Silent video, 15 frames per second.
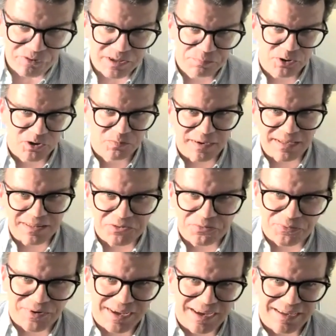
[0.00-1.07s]
perspective,
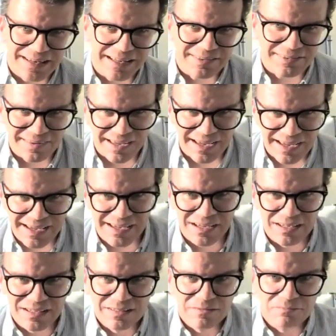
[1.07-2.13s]
where, let's say,
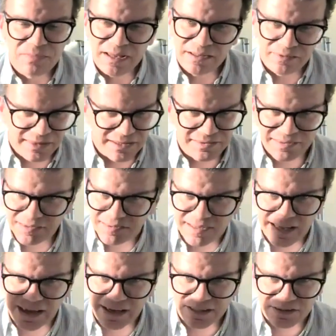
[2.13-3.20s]
this is
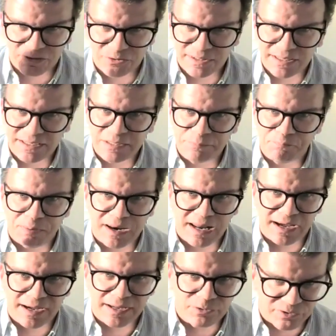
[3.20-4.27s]
a totally
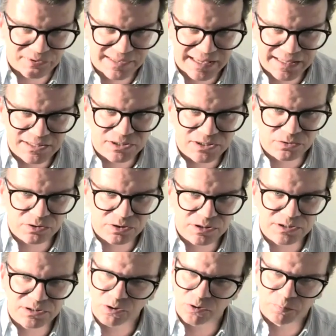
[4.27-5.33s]
planned or
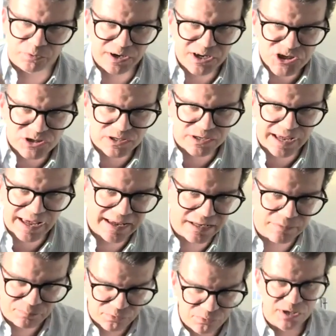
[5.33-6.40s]
scheduled operation,
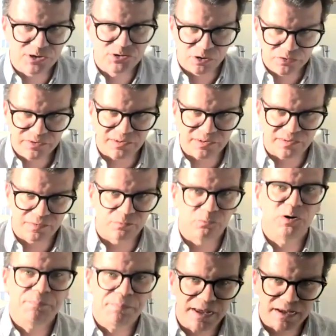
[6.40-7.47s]
a pseudarthrosis
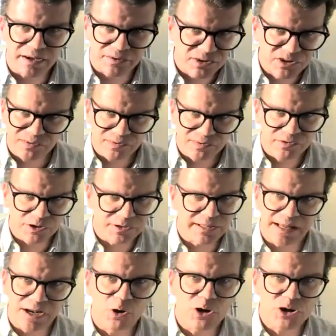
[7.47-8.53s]
repair. This is not
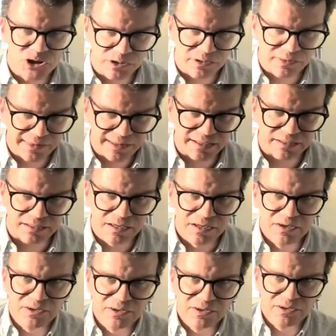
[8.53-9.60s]
an urgent thing,
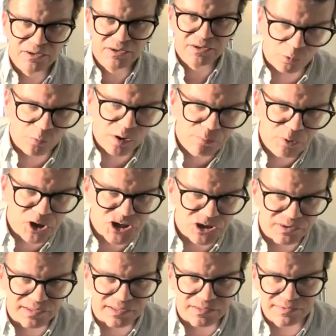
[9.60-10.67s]
so no
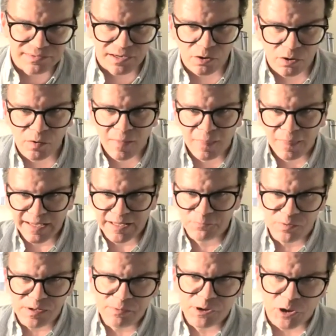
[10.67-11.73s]
emergency. So it
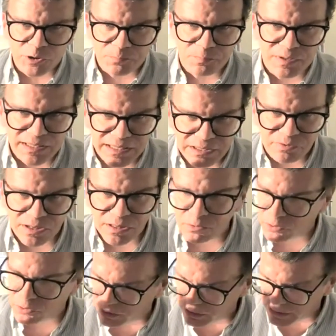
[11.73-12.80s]
will not,
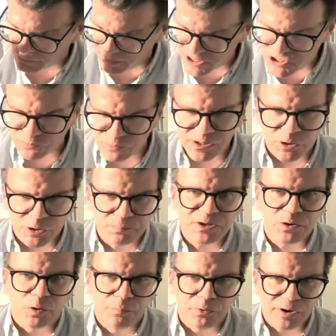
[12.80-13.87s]
or a patient will not be
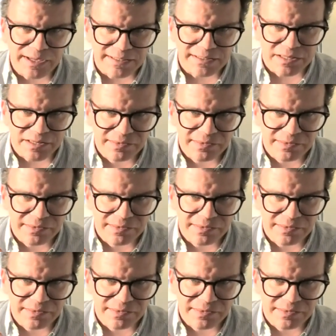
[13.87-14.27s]
operated in the